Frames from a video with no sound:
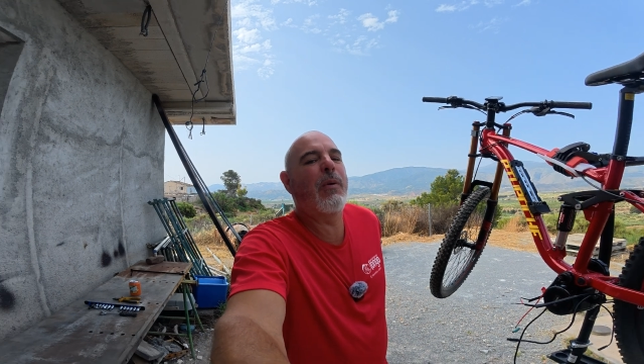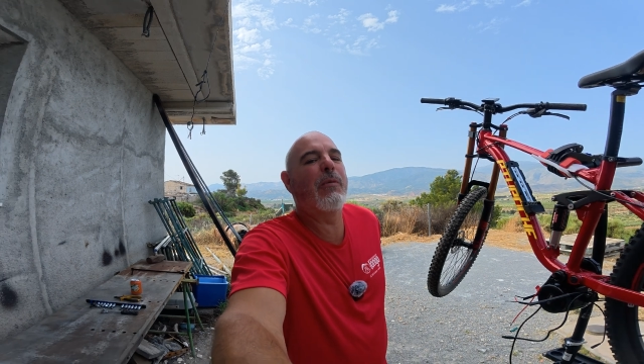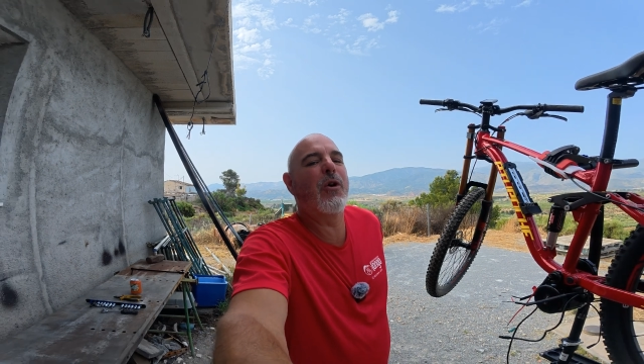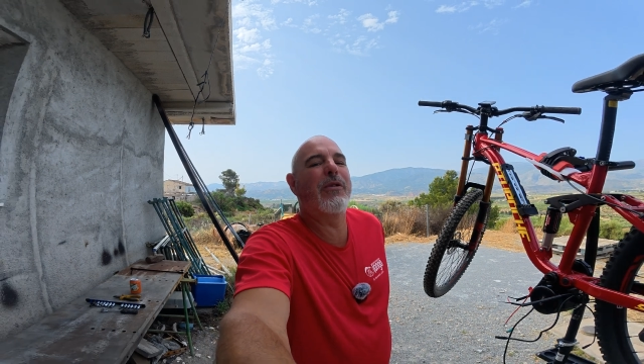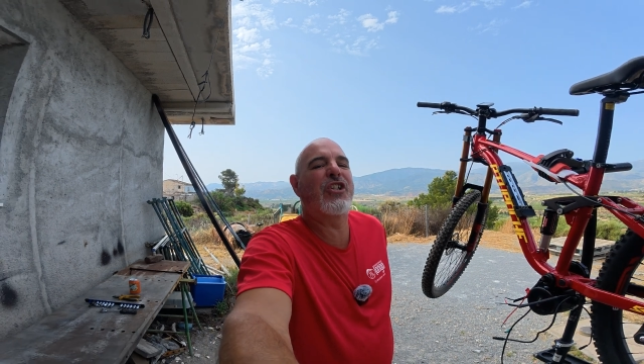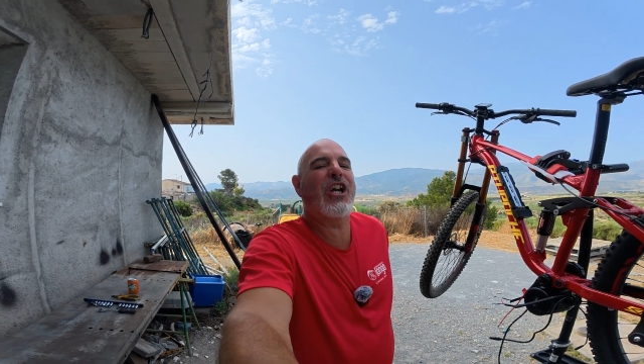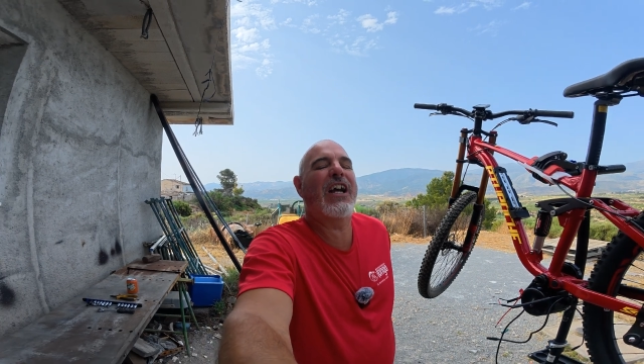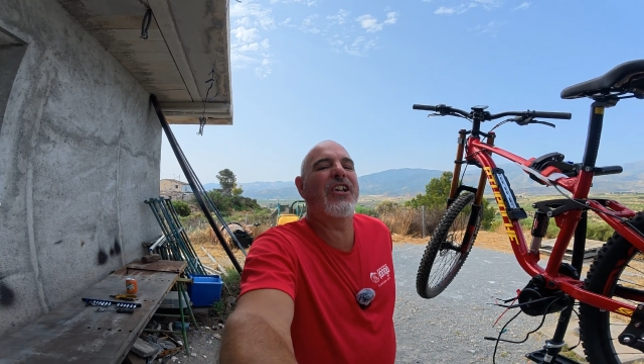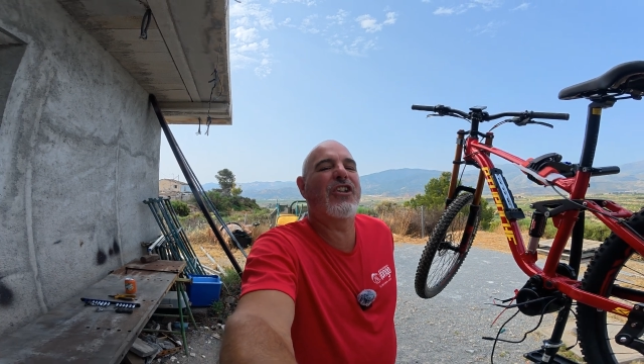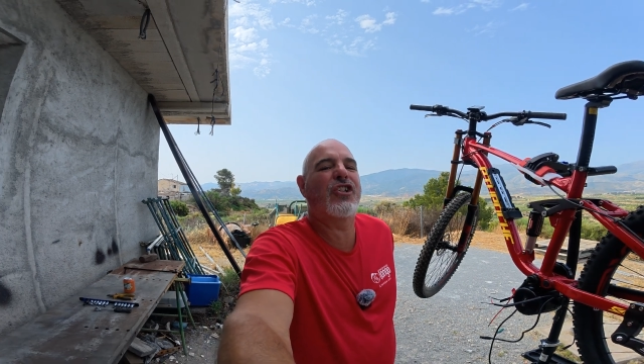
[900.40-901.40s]
probably all been
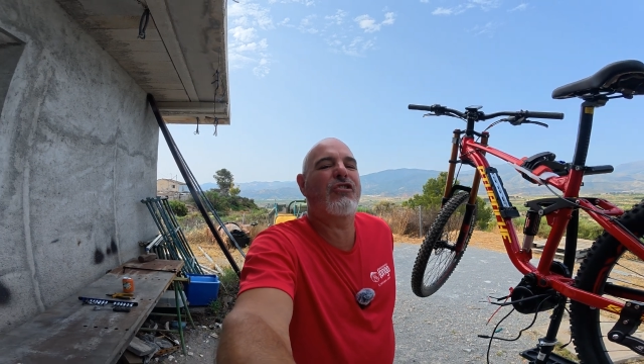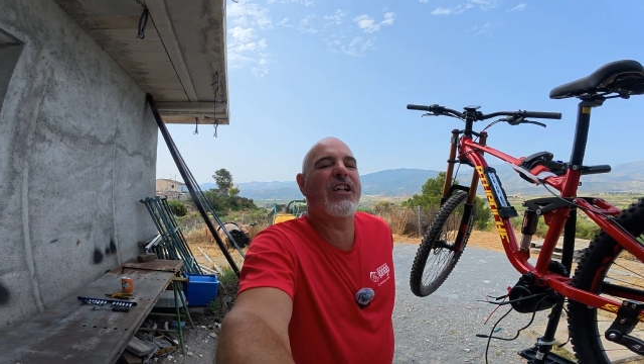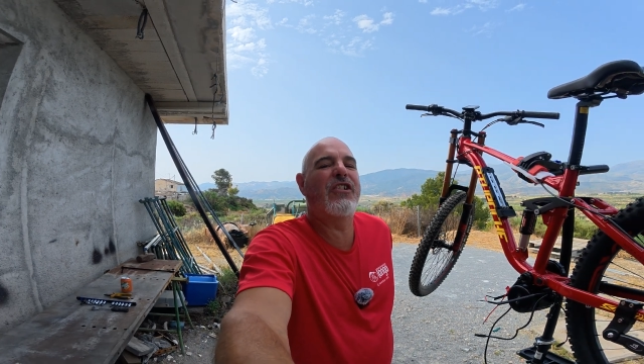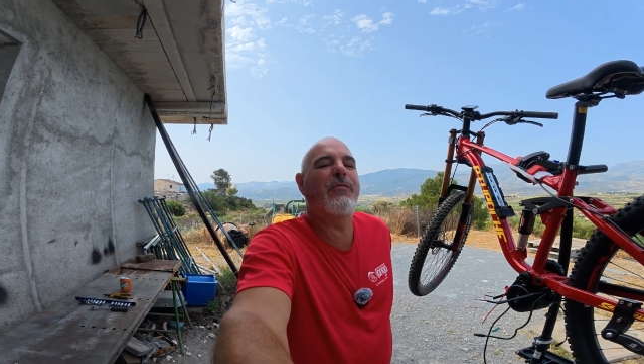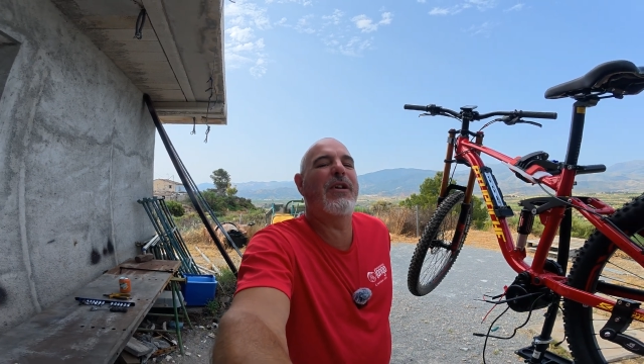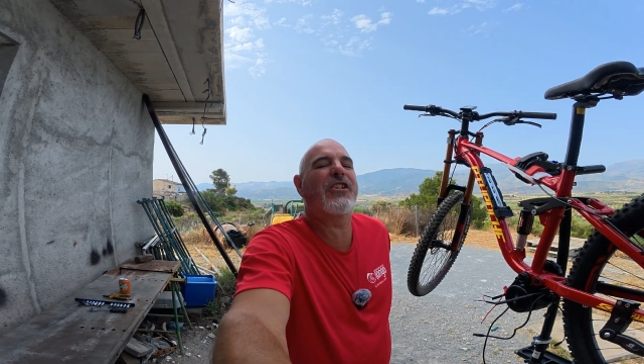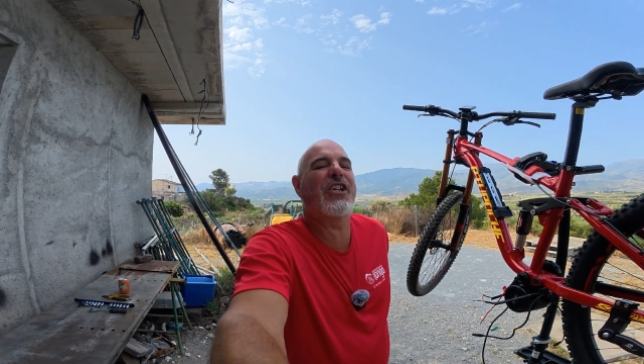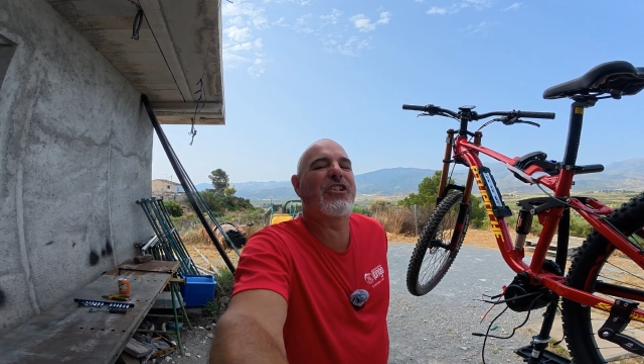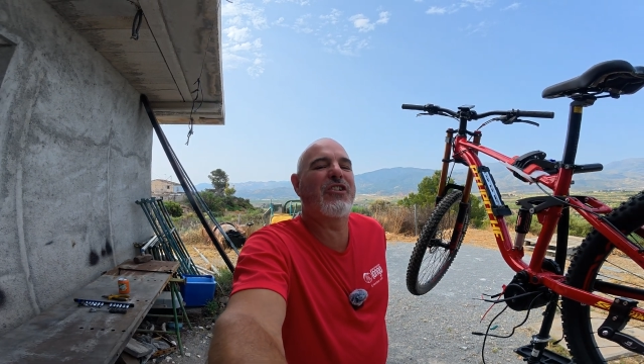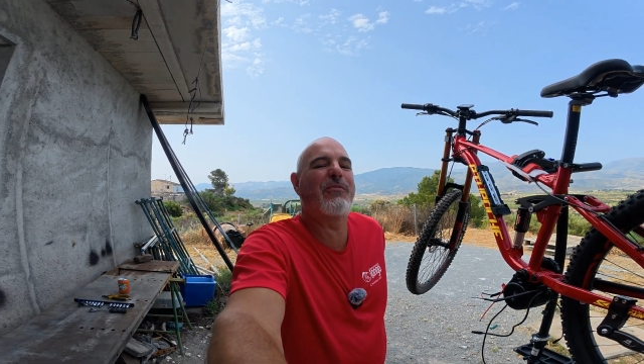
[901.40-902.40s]
shouting at the screen, you've missed
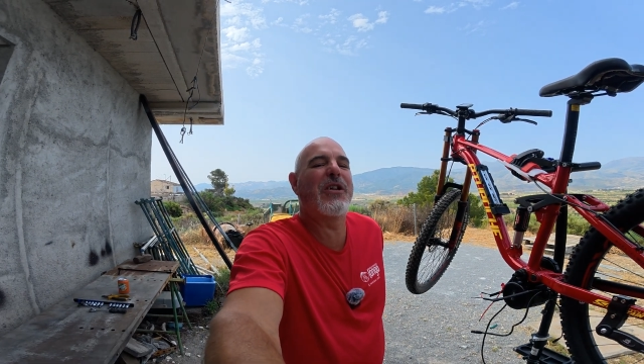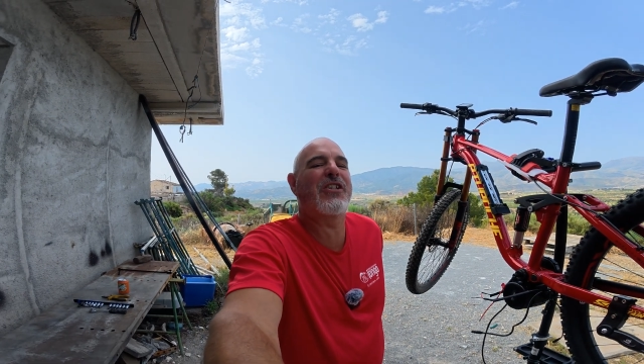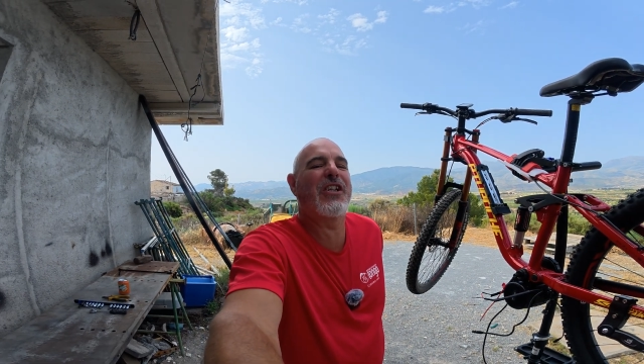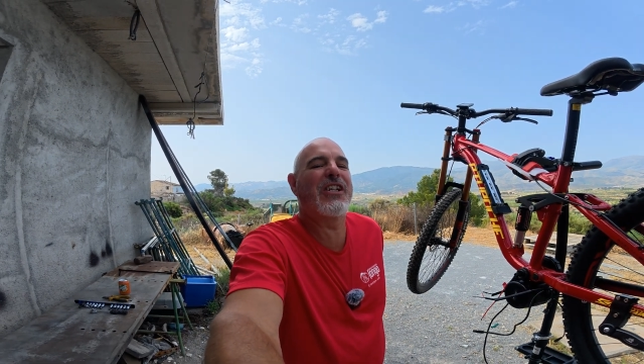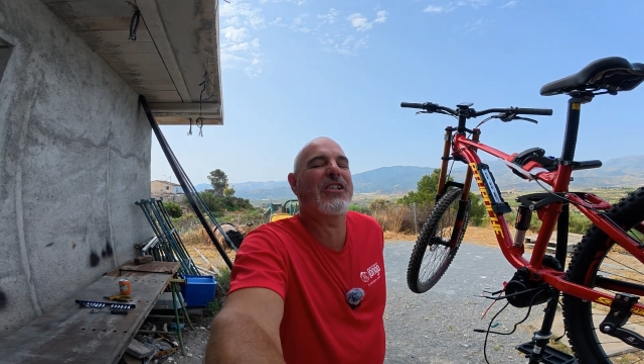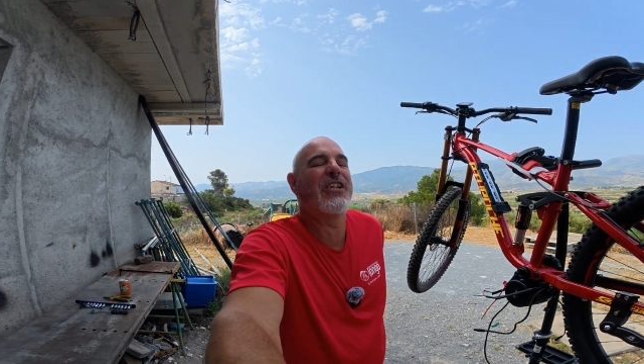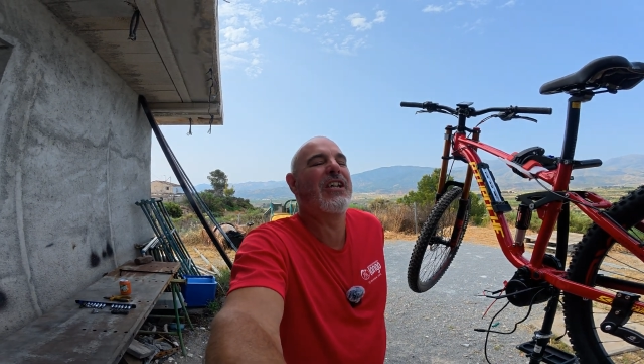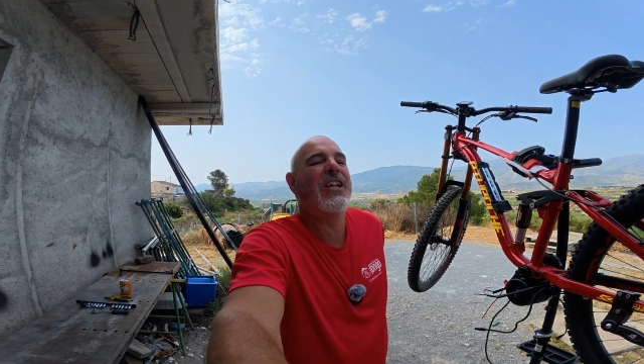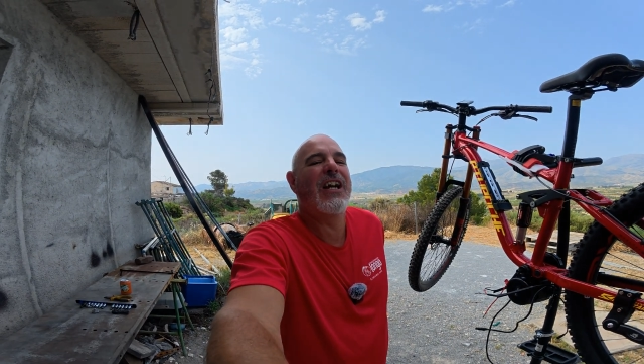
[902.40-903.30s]
this,